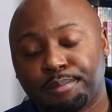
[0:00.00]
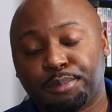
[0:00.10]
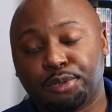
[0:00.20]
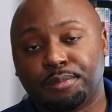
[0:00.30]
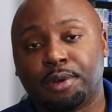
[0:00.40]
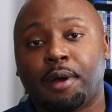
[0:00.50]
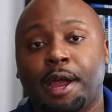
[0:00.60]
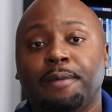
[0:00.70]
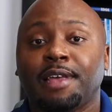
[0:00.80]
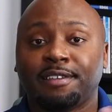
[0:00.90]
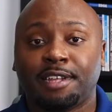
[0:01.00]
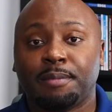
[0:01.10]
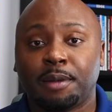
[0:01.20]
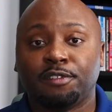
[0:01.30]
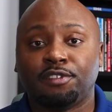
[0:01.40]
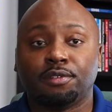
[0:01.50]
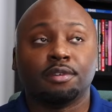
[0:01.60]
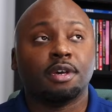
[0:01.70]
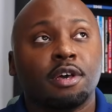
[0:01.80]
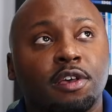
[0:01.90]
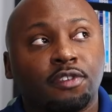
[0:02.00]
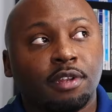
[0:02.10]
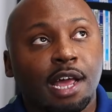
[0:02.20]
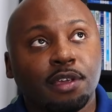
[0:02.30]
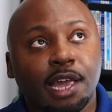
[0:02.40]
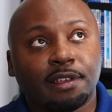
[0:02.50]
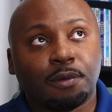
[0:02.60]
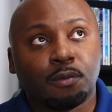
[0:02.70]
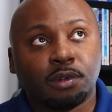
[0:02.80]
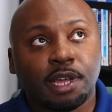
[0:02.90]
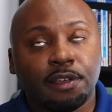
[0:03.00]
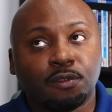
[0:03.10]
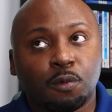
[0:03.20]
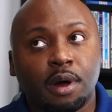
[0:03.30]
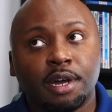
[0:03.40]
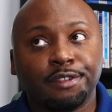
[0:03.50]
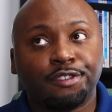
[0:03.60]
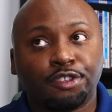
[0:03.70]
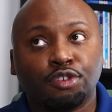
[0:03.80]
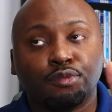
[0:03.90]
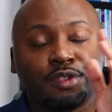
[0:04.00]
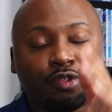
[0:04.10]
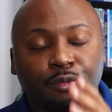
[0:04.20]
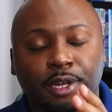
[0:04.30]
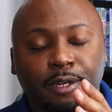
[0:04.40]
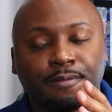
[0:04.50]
Boom. All right. That's step number 2. So now you got days 1, 2, and 3.